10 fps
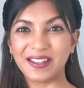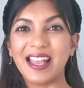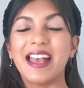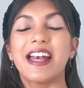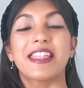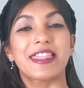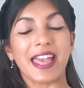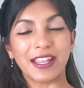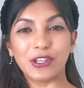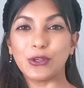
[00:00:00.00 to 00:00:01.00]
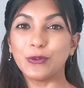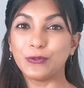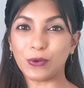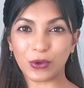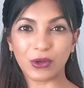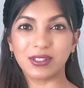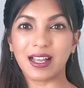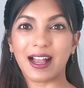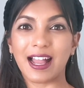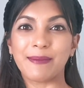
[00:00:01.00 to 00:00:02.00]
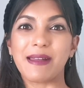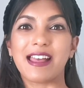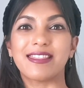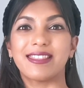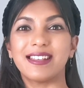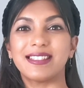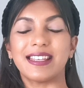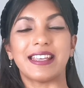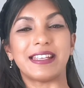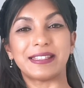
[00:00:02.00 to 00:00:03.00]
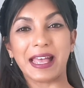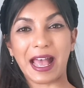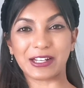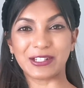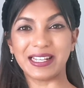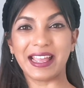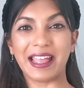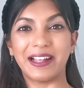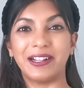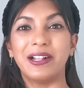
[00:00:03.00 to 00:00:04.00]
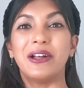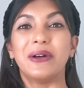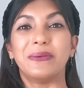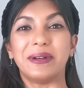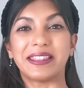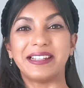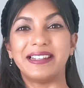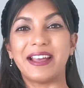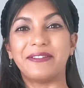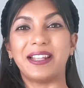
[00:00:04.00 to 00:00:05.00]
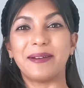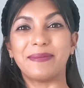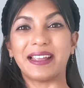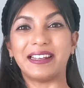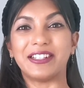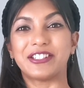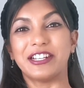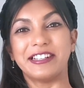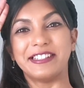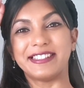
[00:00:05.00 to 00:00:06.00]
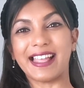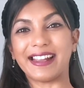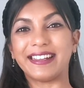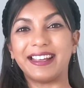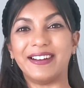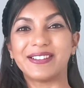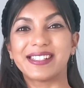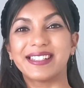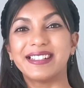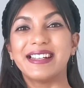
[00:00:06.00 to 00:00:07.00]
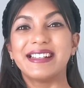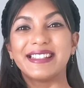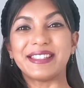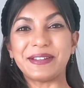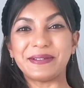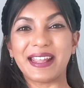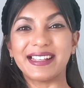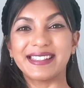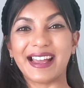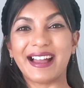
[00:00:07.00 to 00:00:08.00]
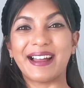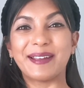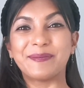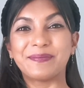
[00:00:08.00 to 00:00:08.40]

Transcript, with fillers: Thank you for your time, and this is Ashley Hale with Level Up English signing out. See you next time.